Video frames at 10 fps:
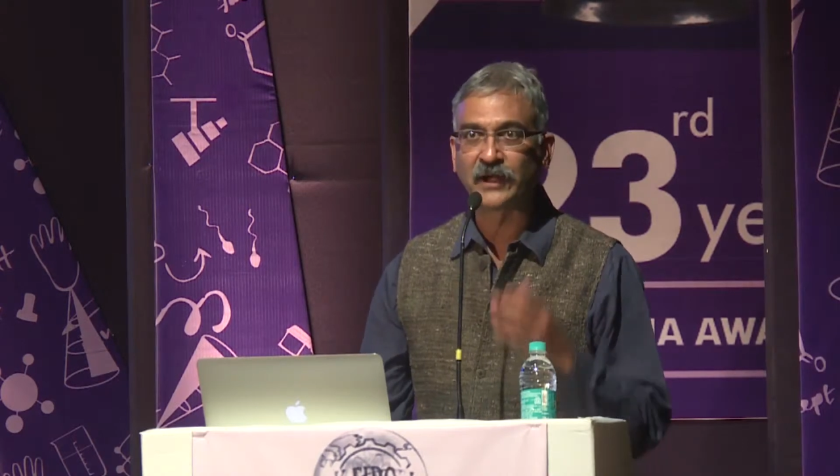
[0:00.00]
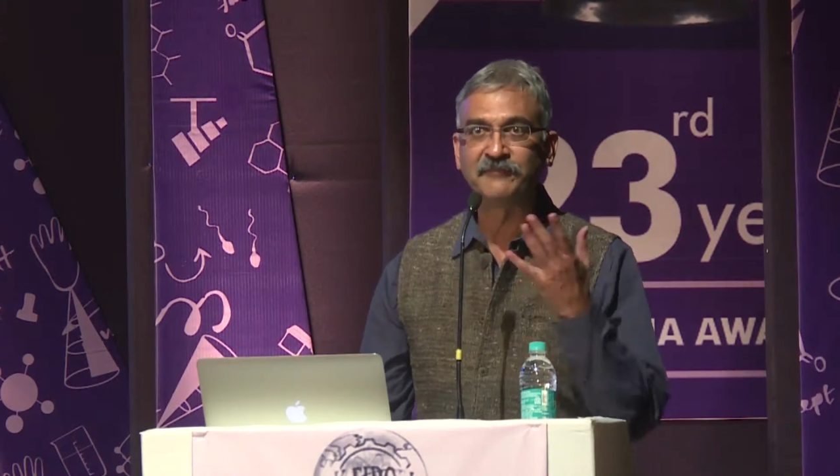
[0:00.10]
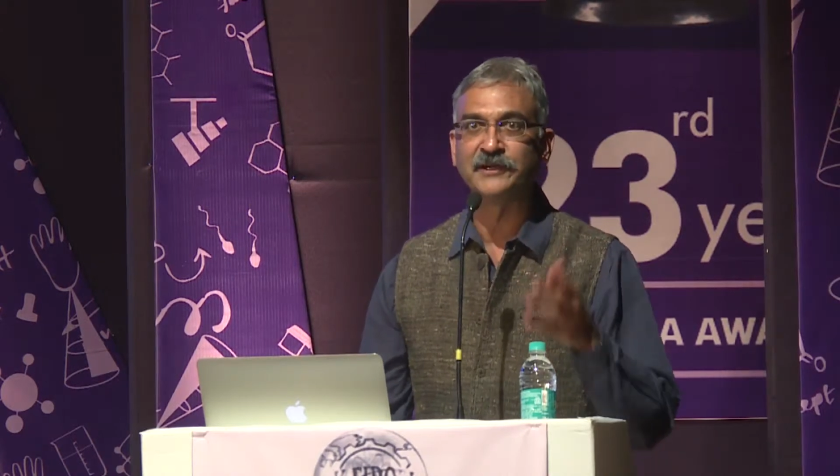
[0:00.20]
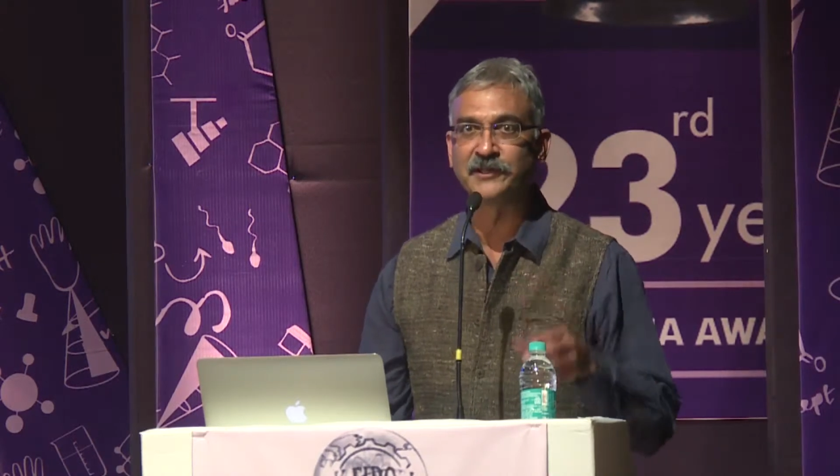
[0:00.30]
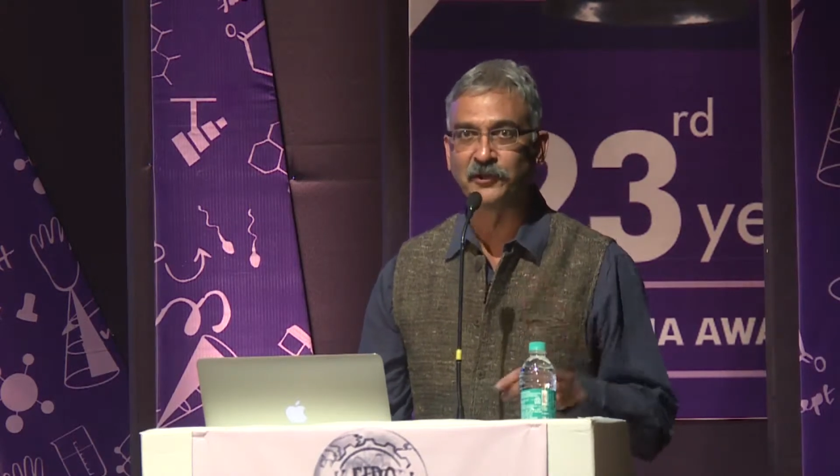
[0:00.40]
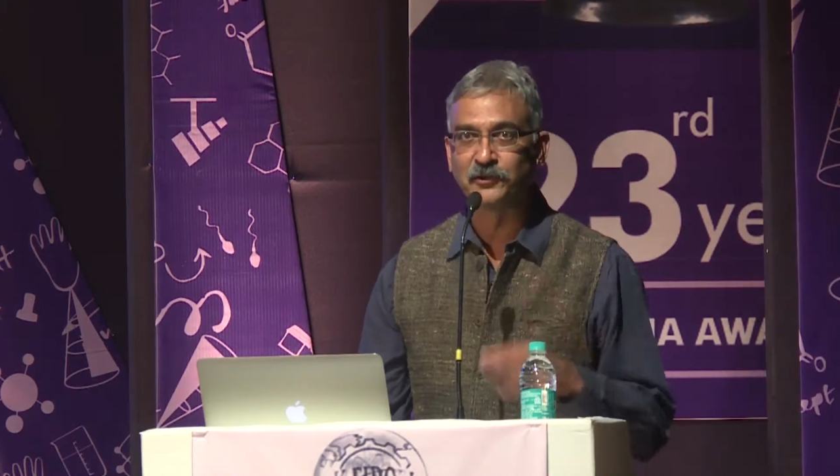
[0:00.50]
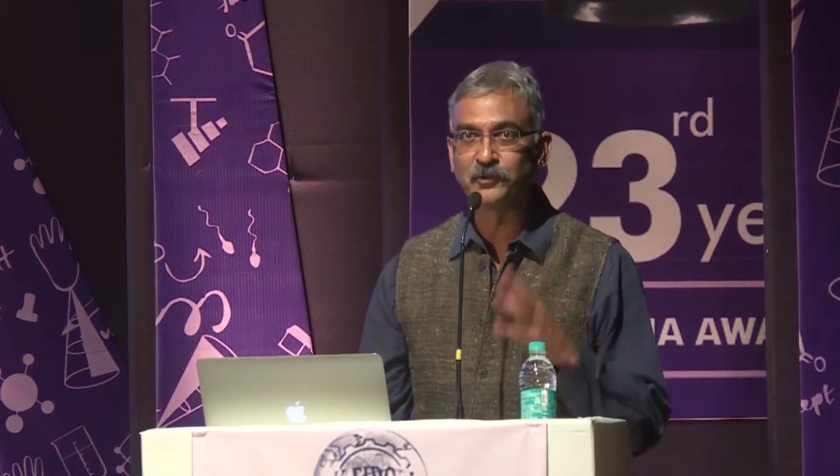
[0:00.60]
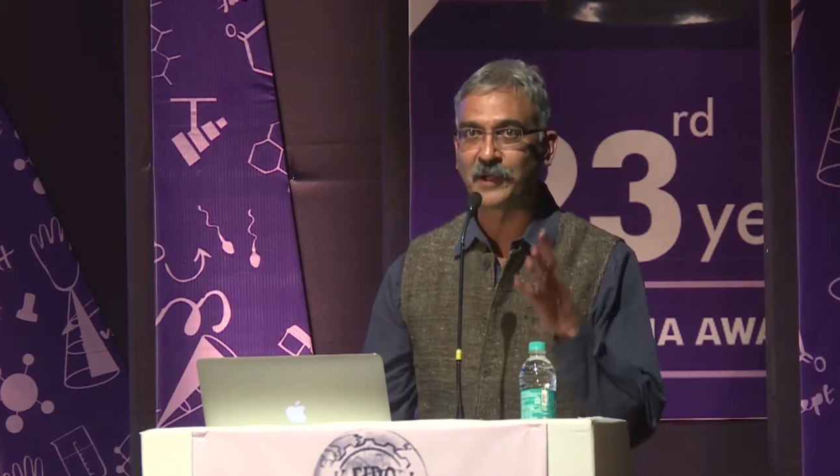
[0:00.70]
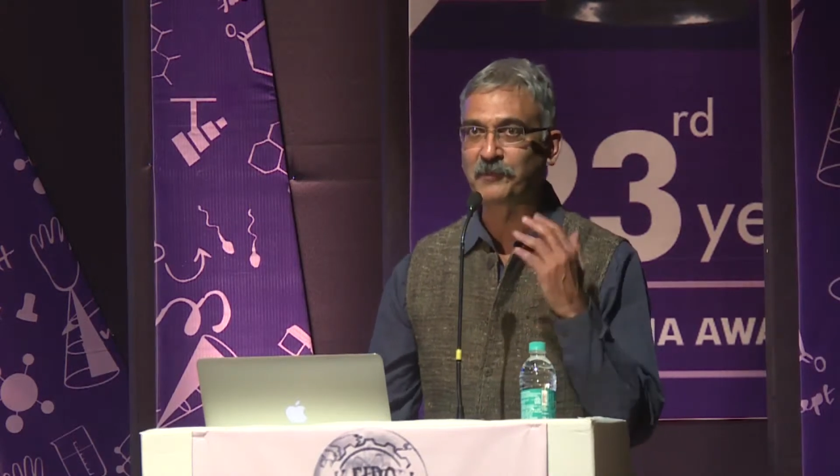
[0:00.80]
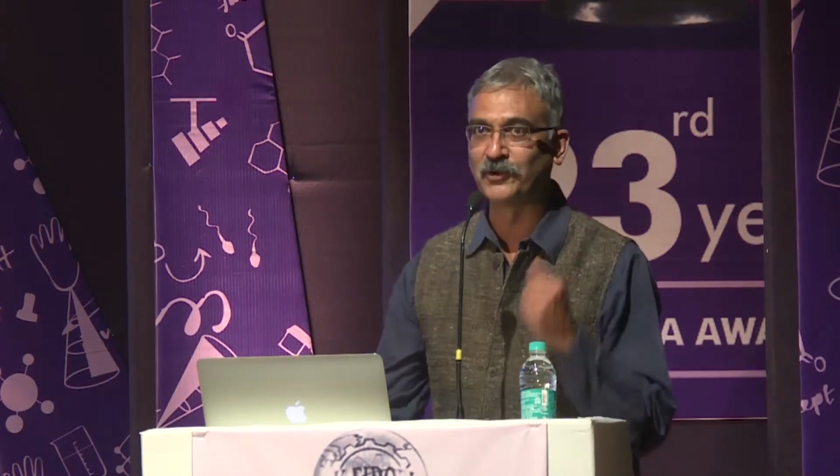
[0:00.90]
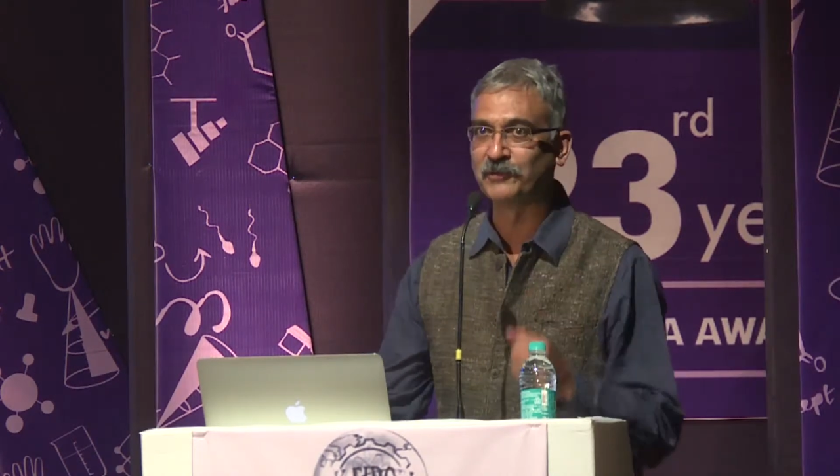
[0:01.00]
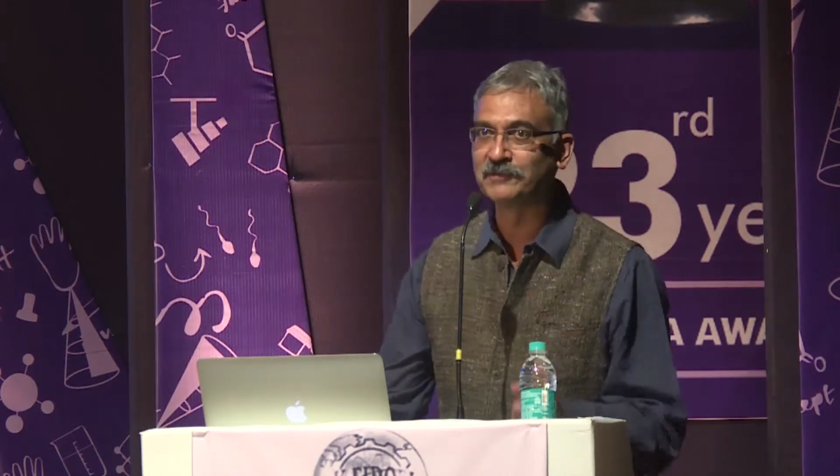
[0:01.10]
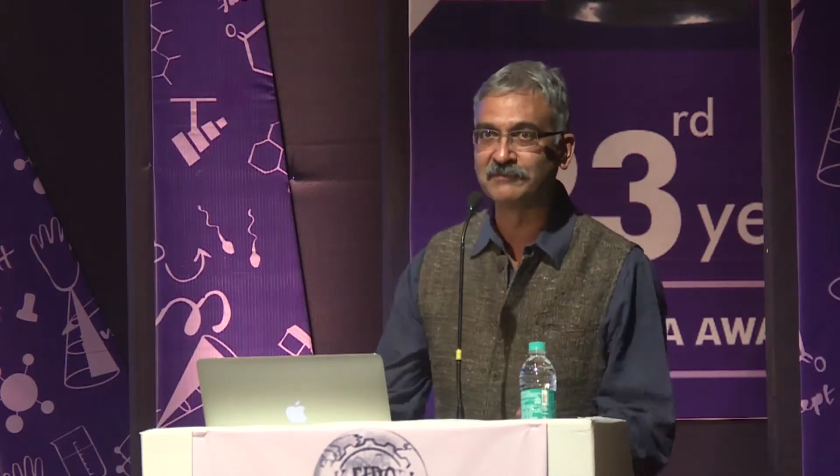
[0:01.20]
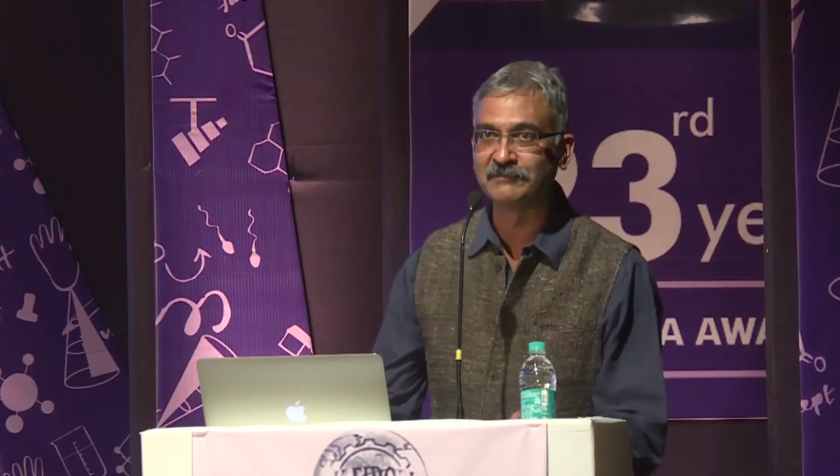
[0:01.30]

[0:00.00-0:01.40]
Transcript: any further ado, I'm going